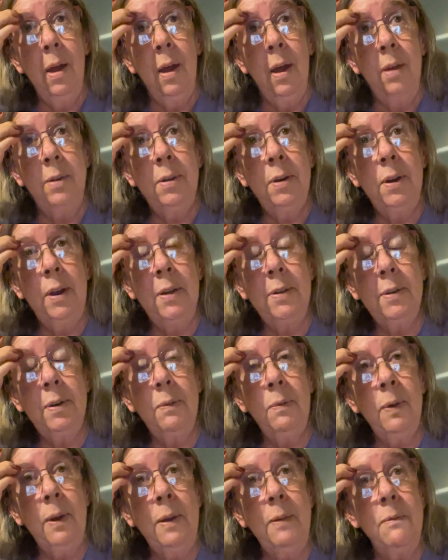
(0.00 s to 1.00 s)
So he doesn't
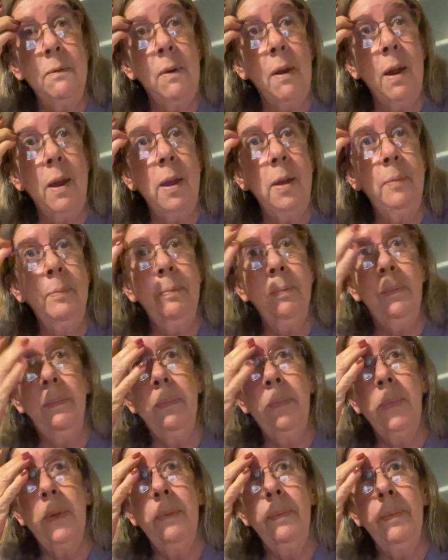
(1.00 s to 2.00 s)
read and write,
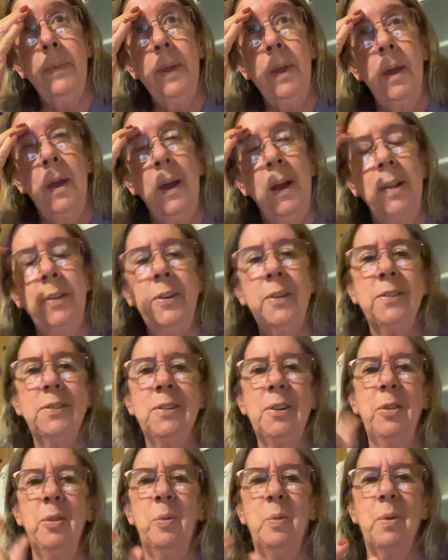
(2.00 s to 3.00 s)
just
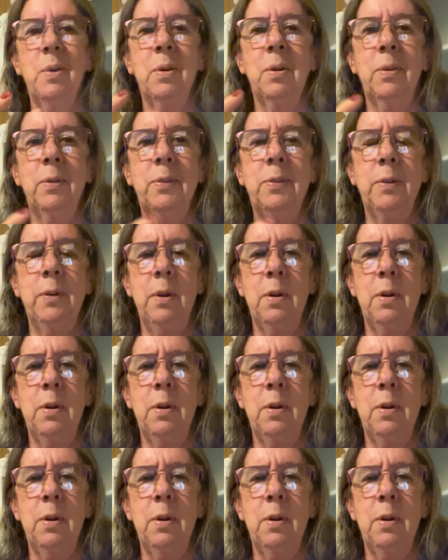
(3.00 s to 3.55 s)
little words.